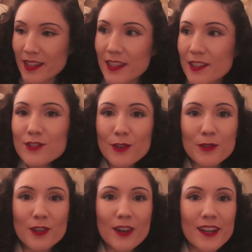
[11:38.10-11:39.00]
and it is so
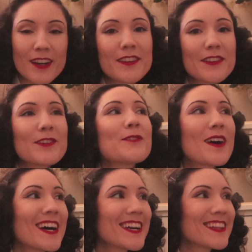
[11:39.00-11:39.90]
dark. I don't even know
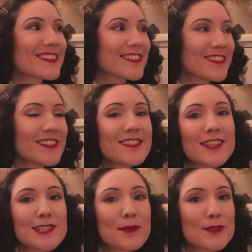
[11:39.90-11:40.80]
why. Like the sun's
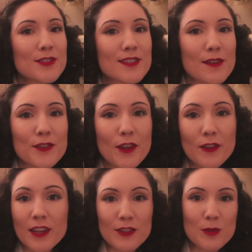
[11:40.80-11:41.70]
not supposed to set for
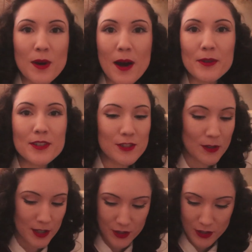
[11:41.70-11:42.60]
another like 2 hours, so
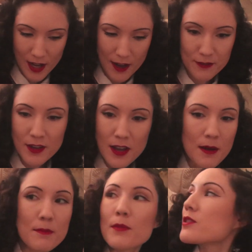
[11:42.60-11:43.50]
I should have
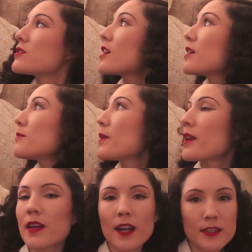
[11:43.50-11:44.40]
more sun,
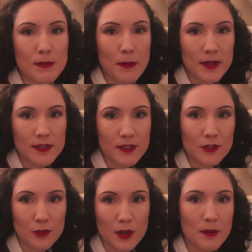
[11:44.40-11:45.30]
but I guess maybe it's the
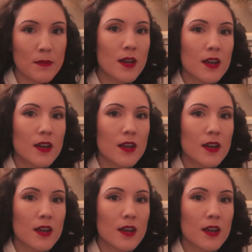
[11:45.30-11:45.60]
storm.